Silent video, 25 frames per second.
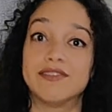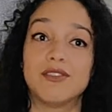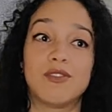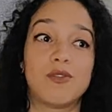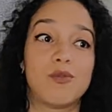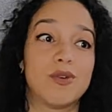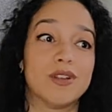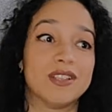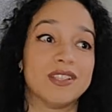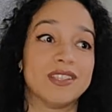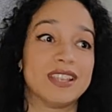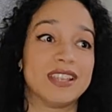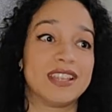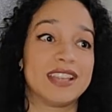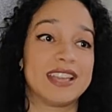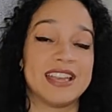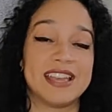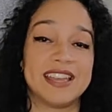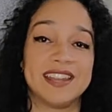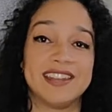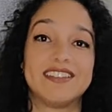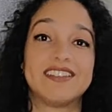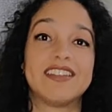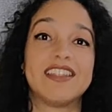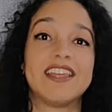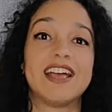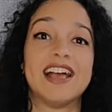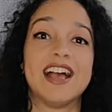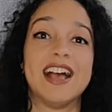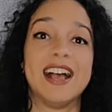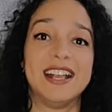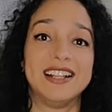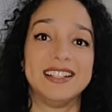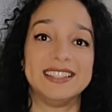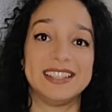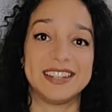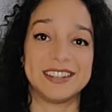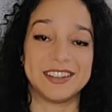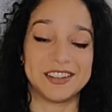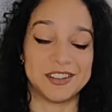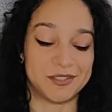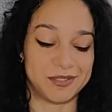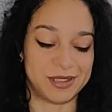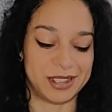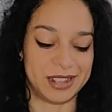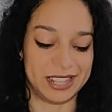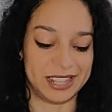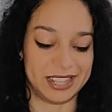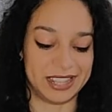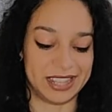Once again, I didn't know
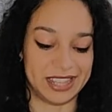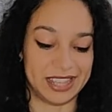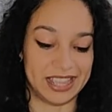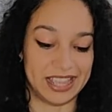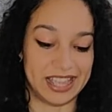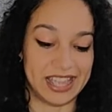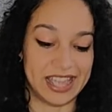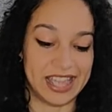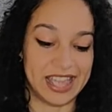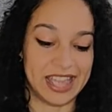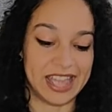anything.